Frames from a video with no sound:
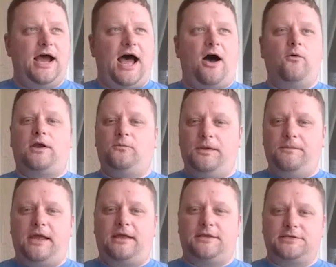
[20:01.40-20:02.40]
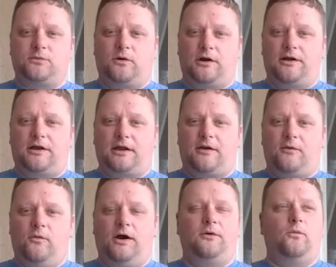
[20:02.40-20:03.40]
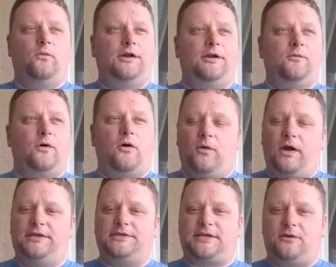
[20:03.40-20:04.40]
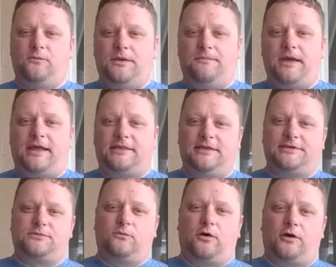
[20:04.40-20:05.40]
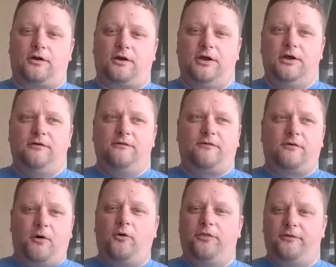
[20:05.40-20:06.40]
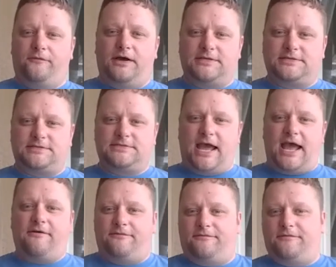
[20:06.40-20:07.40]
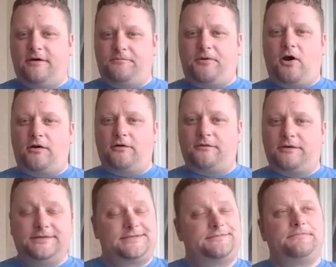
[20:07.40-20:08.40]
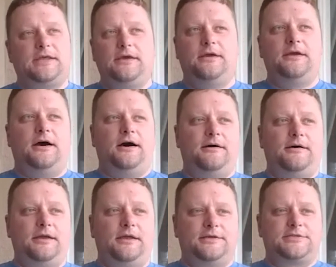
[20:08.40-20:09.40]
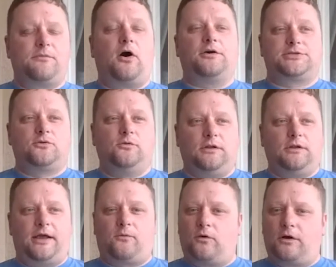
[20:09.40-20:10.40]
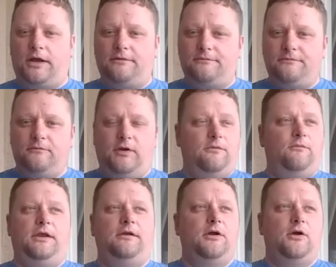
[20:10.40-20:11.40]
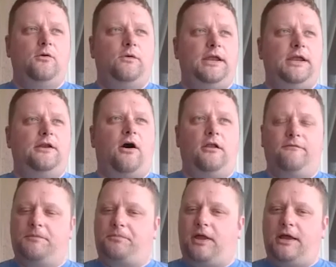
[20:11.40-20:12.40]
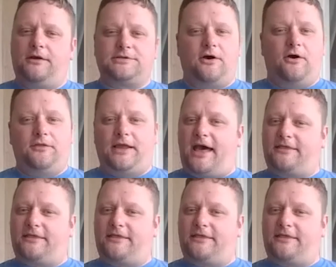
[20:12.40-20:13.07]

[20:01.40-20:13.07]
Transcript: "How can we make this work? What what in what ways can we make this work for both of us to have a part?" Because uh, in a small school like we're in, we we we need all of the players, all the